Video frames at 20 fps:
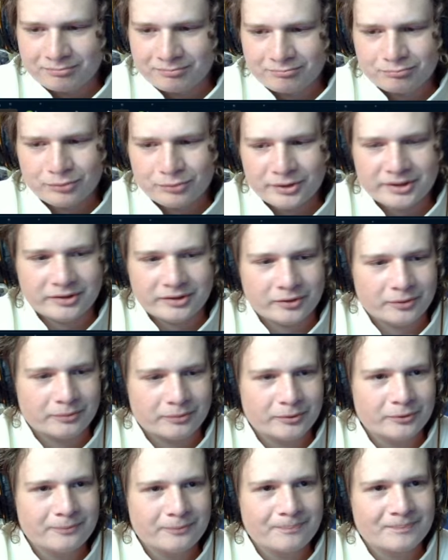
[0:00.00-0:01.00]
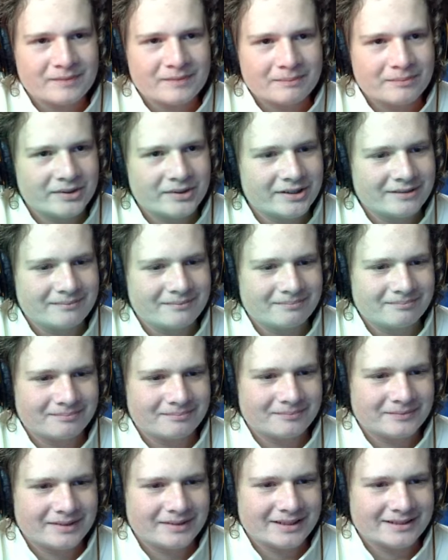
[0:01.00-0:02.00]
Pretty normal, but
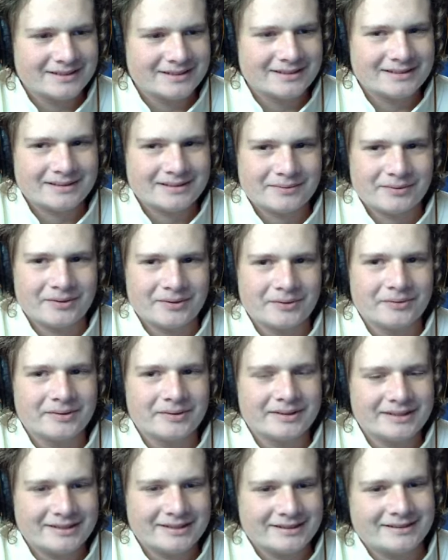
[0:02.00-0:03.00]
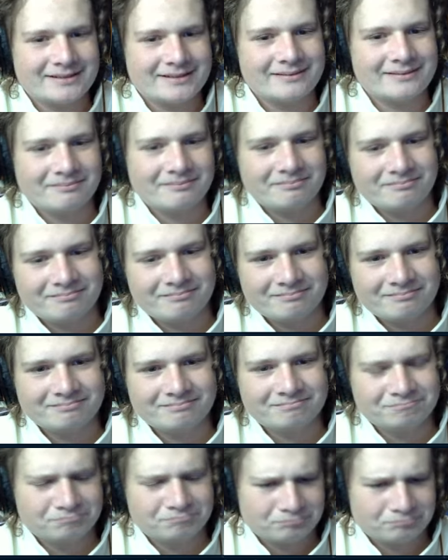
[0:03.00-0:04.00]
Lc0 is
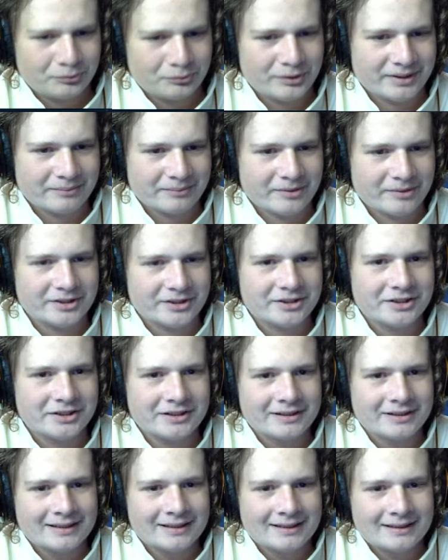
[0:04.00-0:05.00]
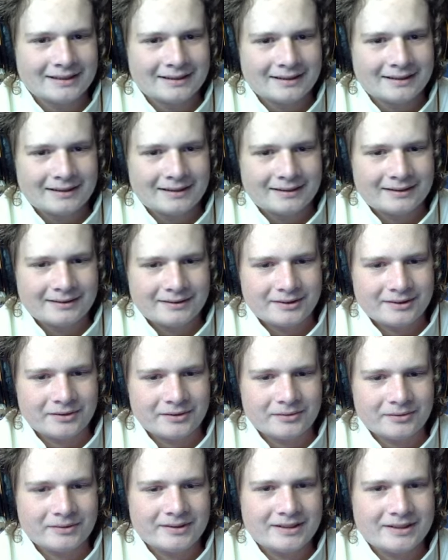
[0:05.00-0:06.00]
pretty much, you know,
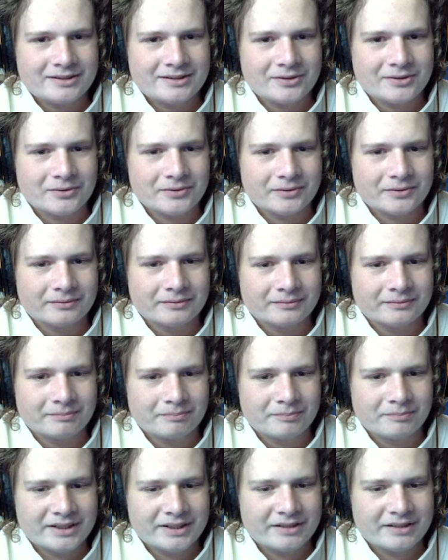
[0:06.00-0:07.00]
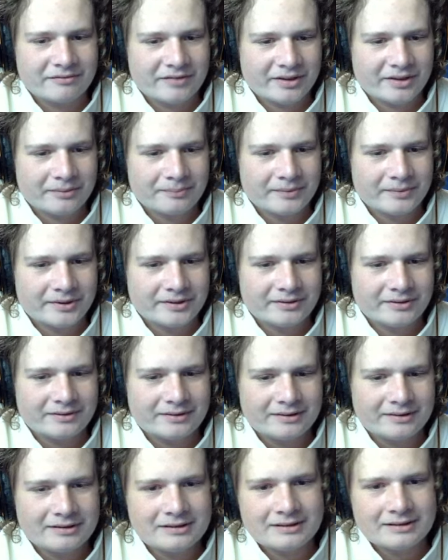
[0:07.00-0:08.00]
he's got big development.
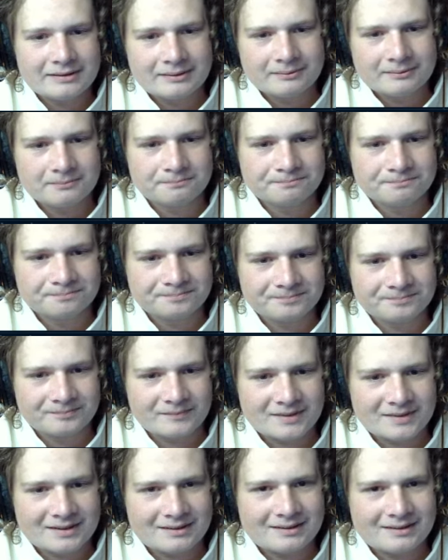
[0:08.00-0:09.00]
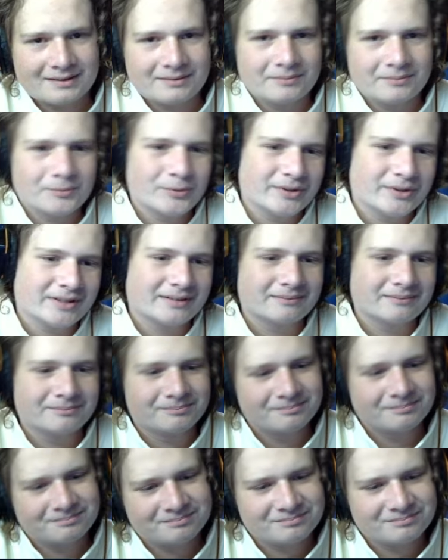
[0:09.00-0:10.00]
Well,
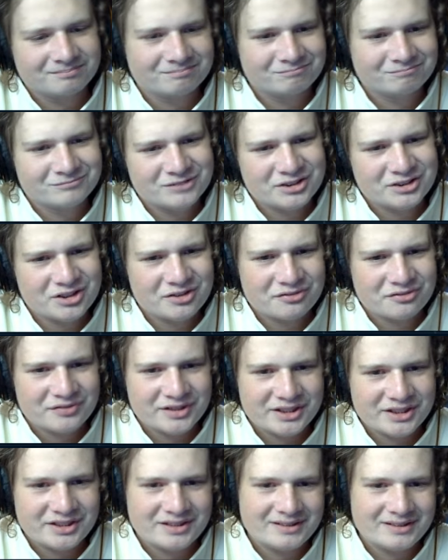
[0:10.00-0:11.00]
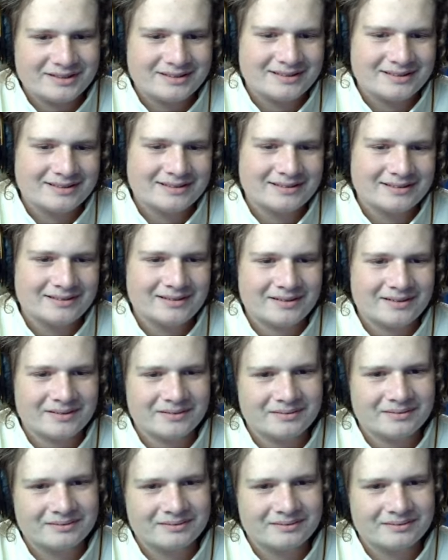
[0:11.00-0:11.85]
Stockfish is, you know,